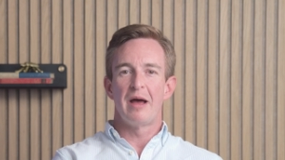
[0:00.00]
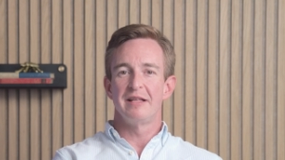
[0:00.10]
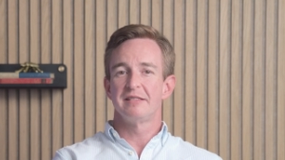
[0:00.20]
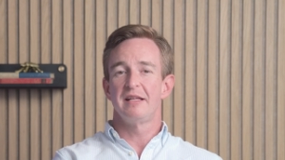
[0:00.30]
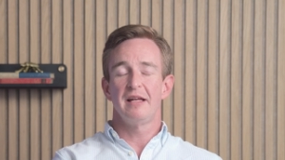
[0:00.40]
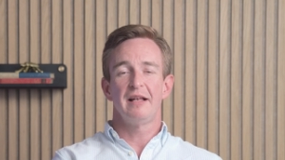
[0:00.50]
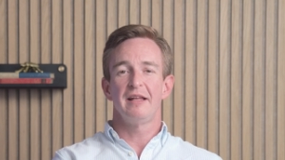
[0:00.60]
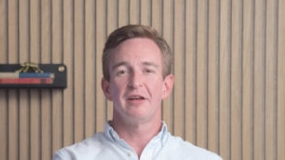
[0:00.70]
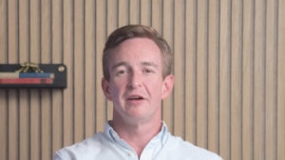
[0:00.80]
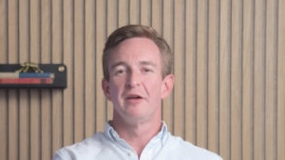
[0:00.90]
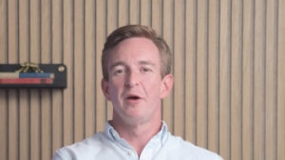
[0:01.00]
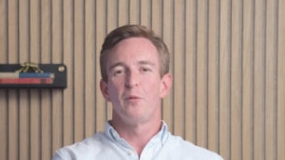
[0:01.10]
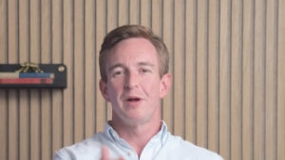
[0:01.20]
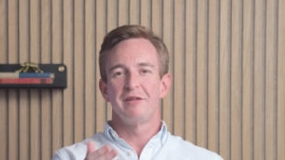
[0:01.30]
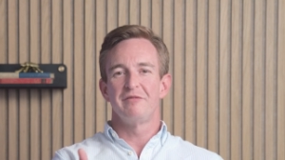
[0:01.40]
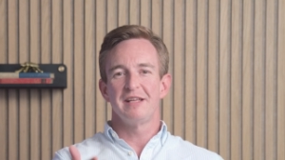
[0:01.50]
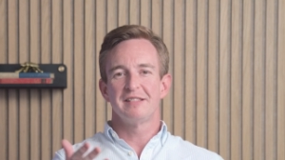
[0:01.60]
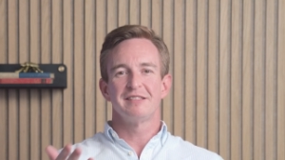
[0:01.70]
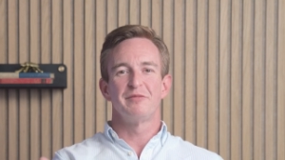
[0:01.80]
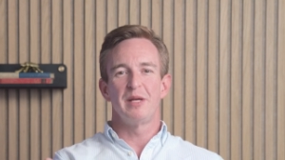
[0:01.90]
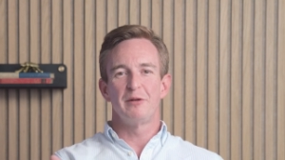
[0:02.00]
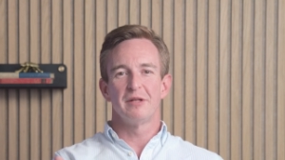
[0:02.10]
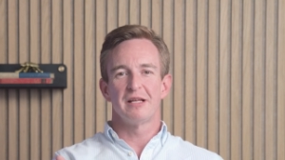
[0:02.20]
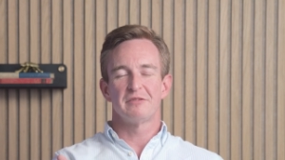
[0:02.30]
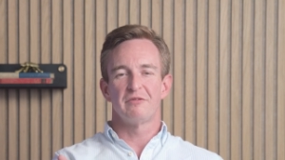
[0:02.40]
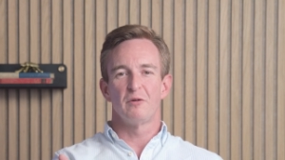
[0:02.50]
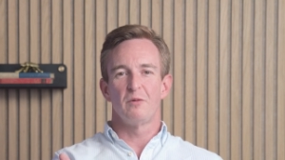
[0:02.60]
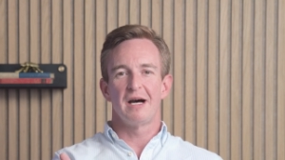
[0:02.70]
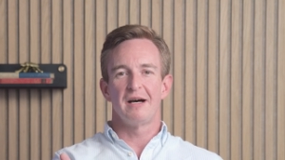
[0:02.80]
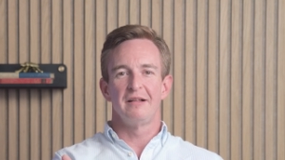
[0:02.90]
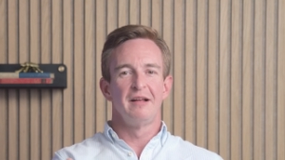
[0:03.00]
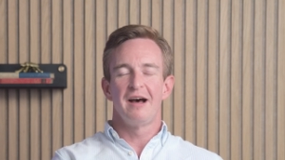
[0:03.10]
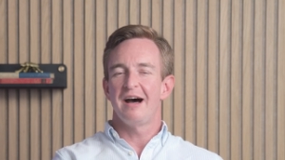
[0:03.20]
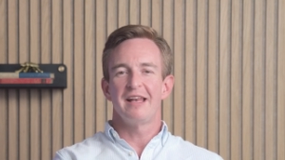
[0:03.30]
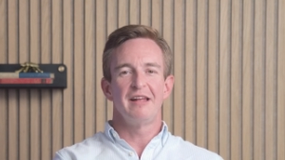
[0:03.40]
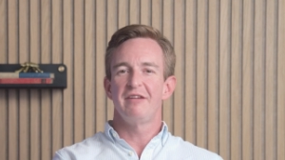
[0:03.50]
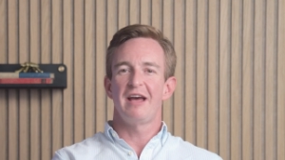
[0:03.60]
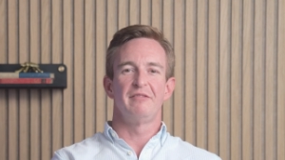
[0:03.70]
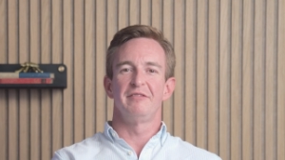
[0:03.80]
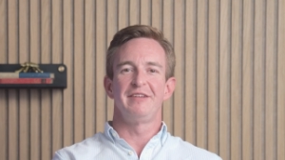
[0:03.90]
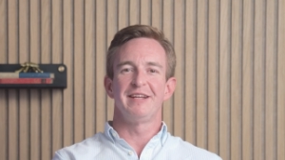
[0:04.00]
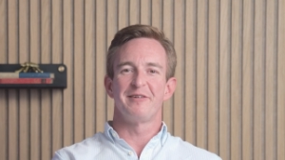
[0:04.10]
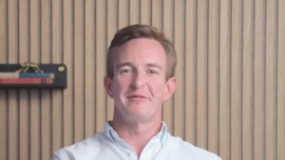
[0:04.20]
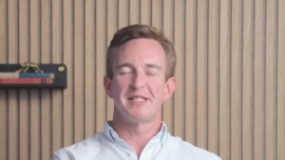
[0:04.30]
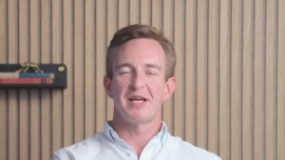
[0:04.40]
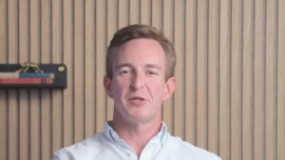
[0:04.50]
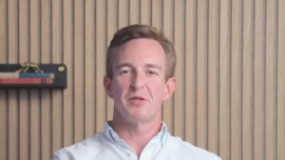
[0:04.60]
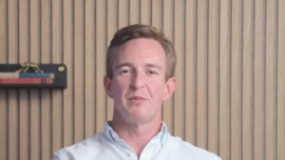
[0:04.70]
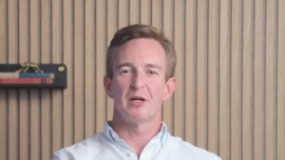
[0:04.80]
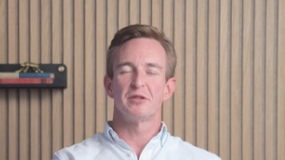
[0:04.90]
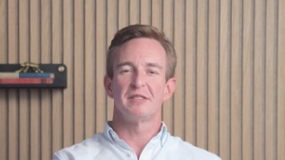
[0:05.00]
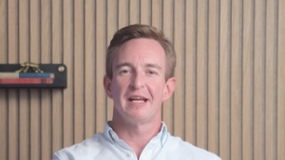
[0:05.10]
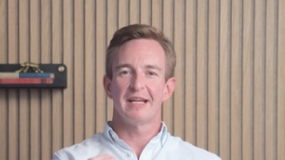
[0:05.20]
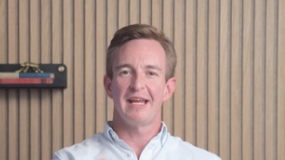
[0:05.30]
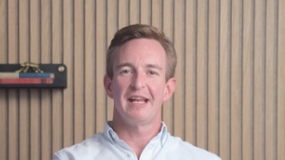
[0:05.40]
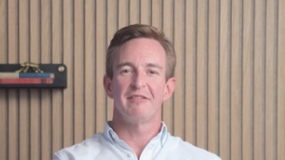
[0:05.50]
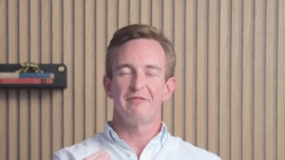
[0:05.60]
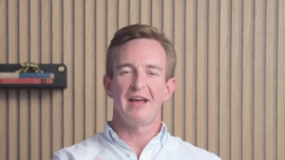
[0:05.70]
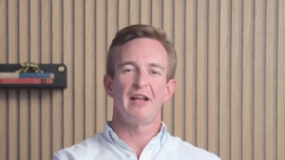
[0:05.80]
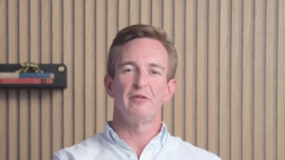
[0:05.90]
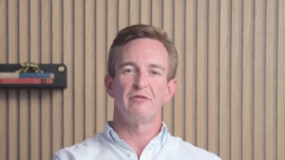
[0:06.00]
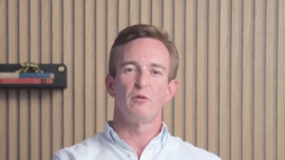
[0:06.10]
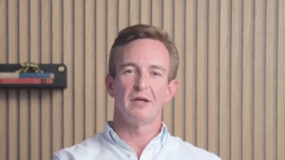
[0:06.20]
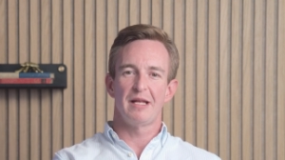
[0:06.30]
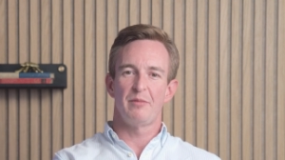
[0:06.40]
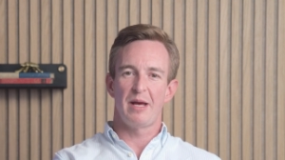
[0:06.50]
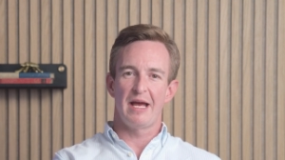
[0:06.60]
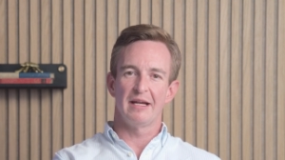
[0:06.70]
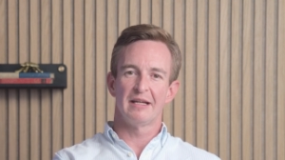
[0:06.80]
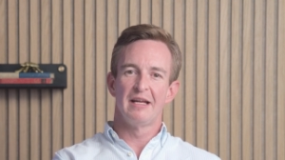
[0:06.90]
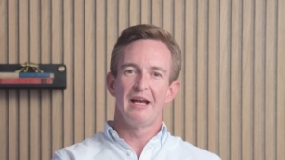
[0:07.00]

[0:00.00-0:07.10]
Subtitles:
Incidentally, though, when investors have been with us for a while, I never have the fee conversation because they're getting value for what they're paying.